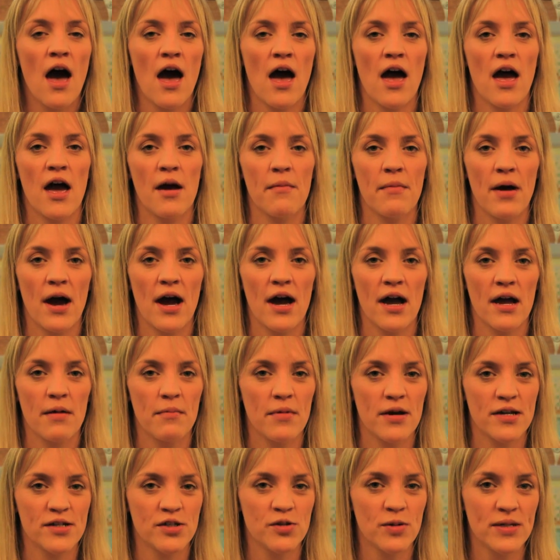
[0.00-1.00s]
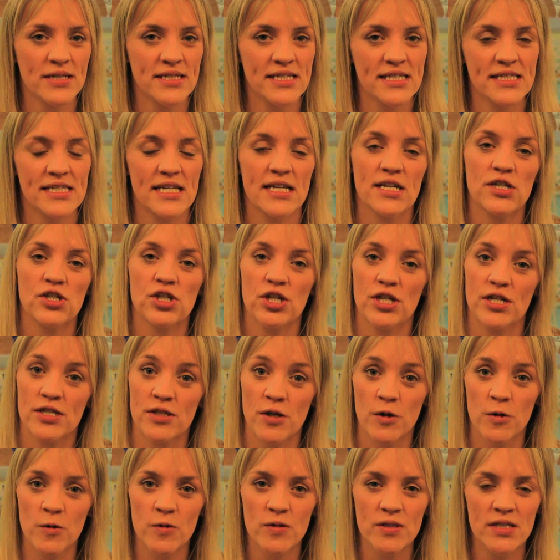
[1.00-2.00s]
Um, I'm 26 years
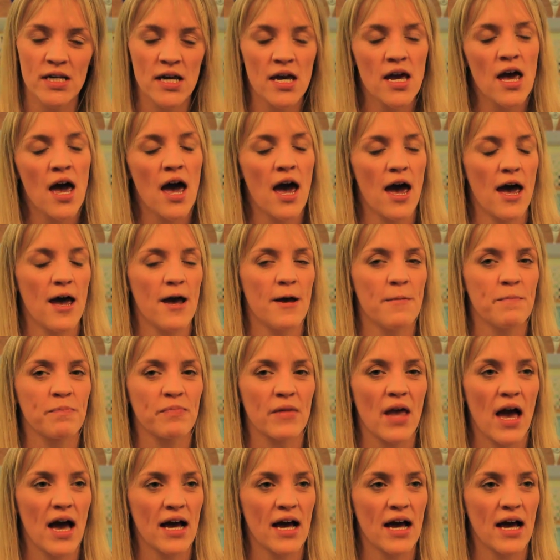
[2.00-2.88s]
old um,